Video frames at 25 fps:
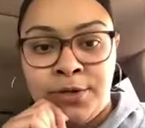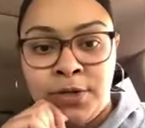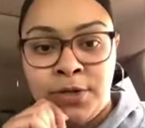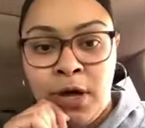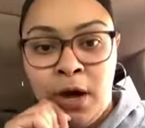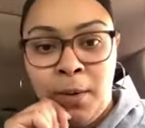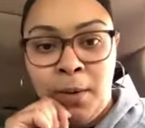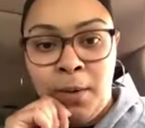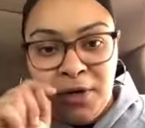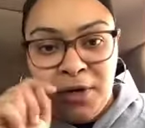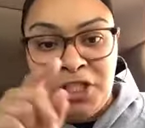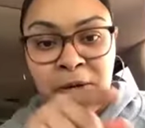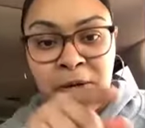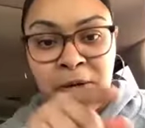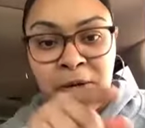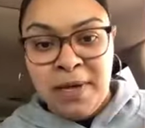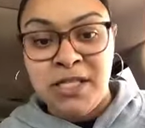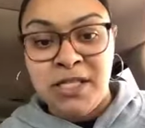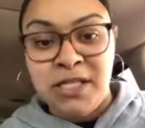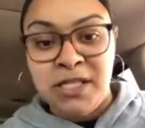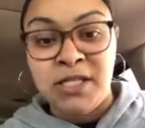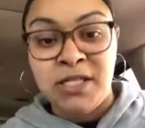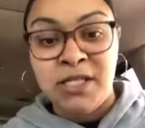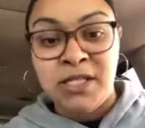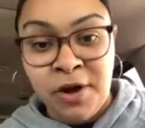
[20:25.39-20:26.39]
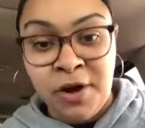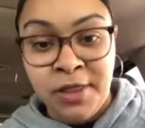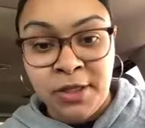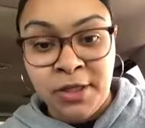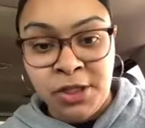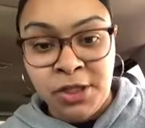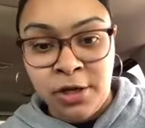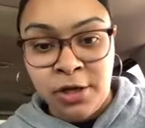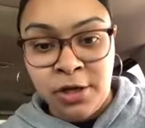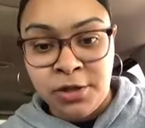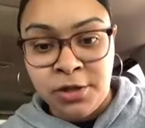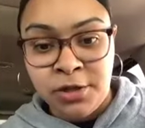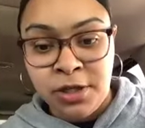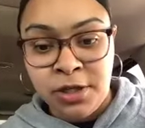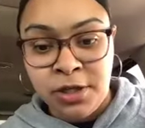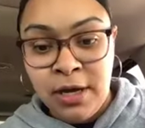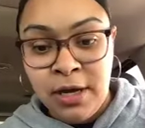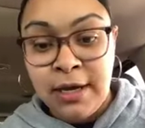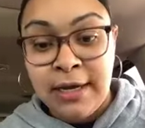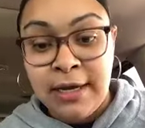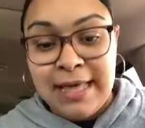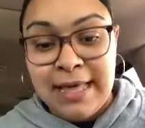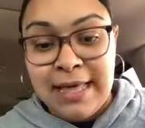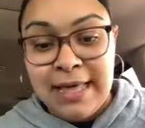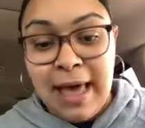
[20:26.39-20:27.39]
pushing me to the front of the church? Because
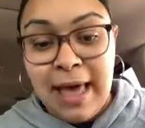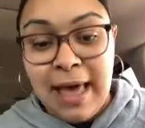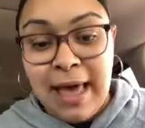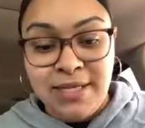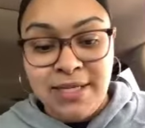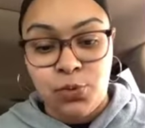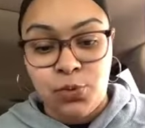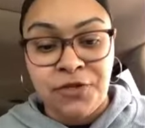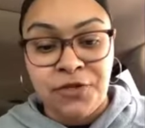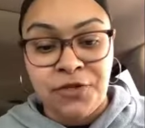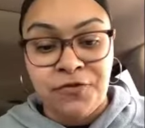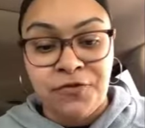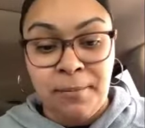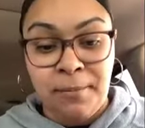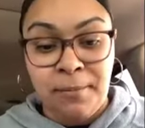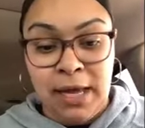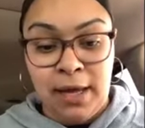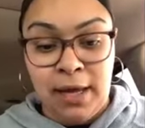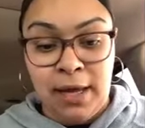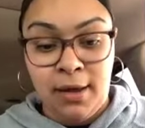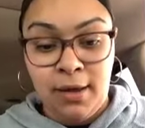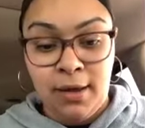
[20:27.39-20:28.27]
that message was for me.